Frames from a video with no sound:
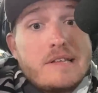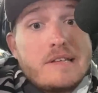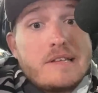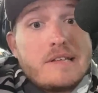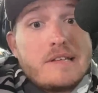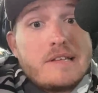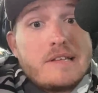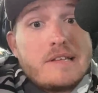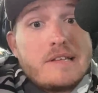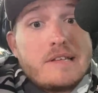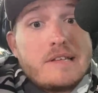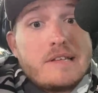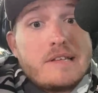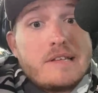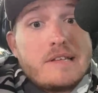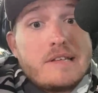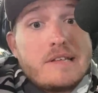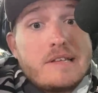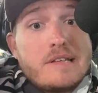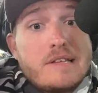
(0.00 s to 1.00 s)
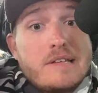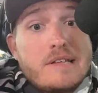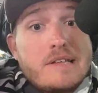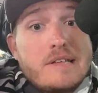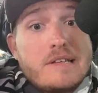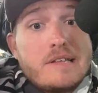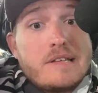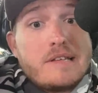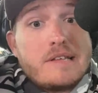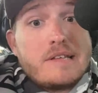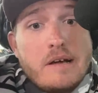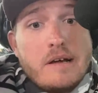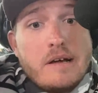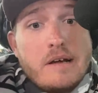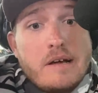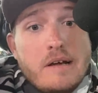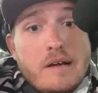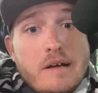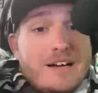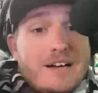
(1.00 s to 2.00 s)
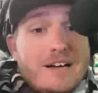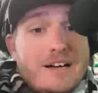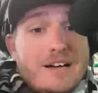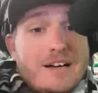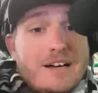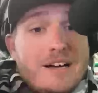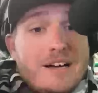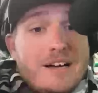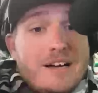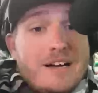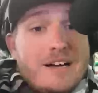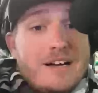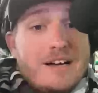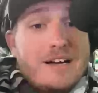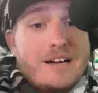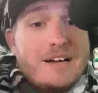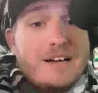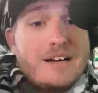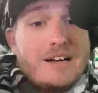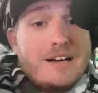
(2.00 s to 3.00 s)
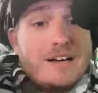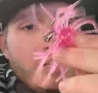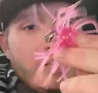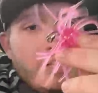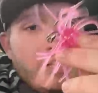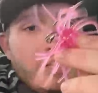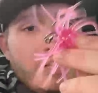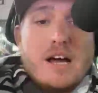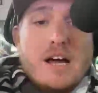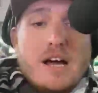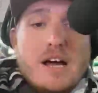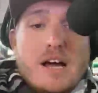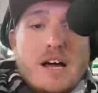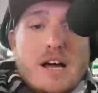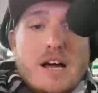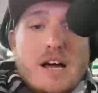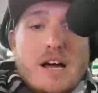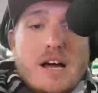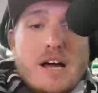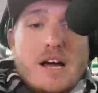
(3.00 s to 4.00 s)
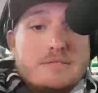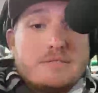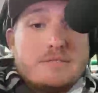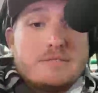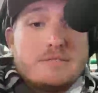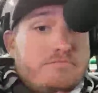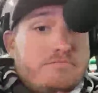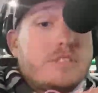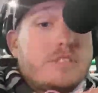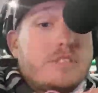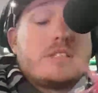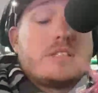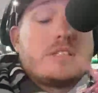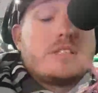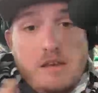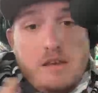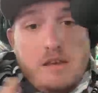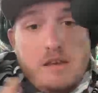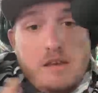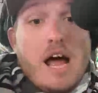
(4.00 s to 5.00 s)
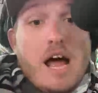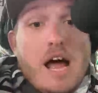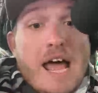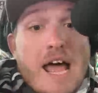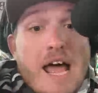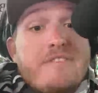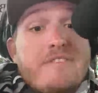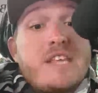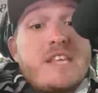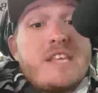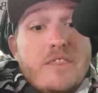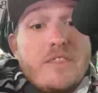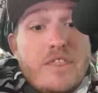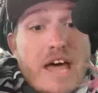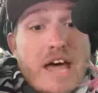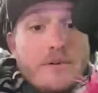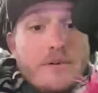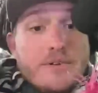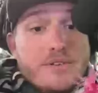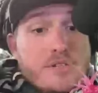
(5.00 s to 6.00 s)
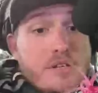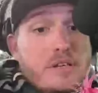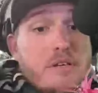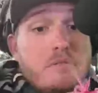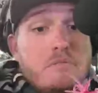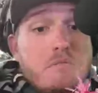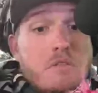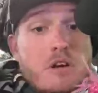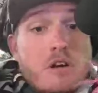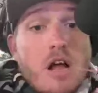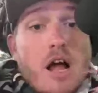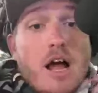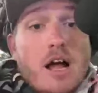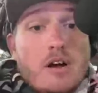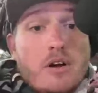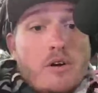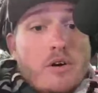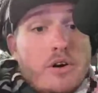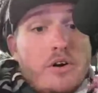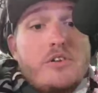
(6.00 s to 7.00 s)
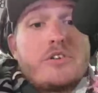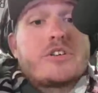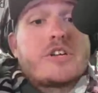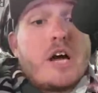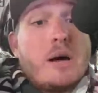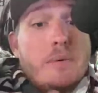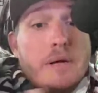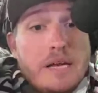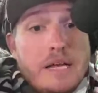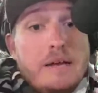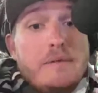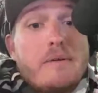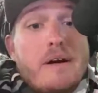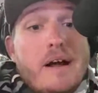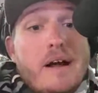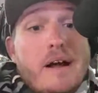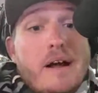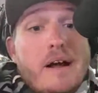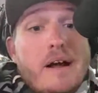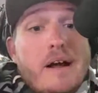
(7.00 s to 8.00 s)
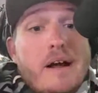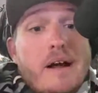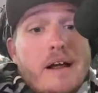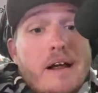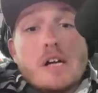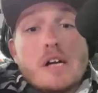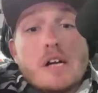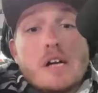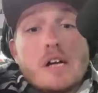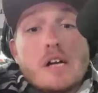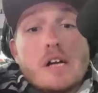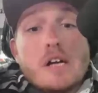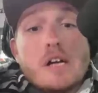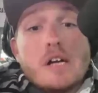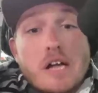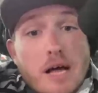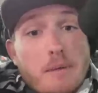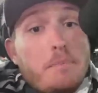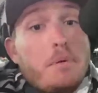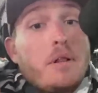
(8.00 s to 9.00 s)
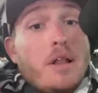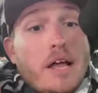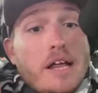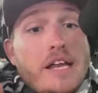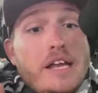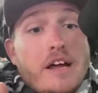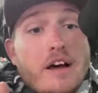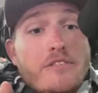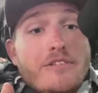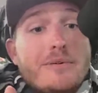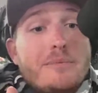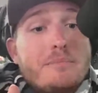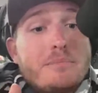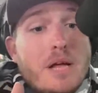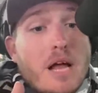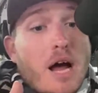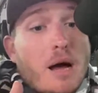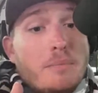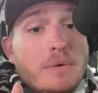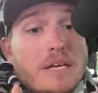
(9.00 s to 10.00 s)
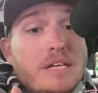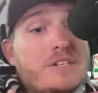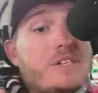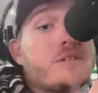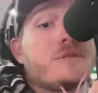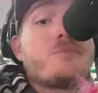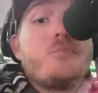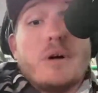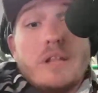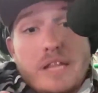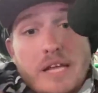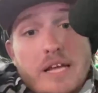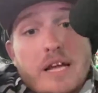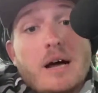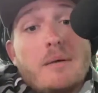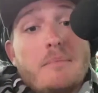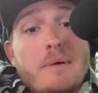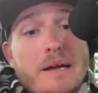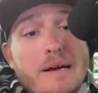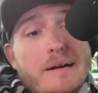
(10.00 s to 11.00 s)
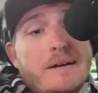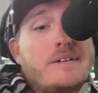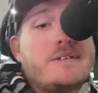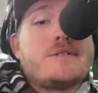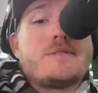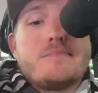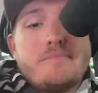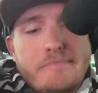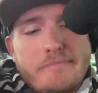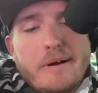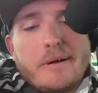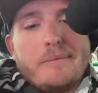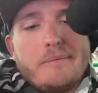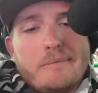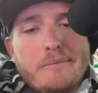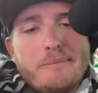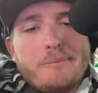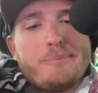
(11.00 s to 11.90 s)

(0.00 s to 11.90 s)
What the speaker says: get to do a lot of restocking, especially these baits. And I have 10,000 critters coming in right now, so got plenty of them coming. Just when they come here is when,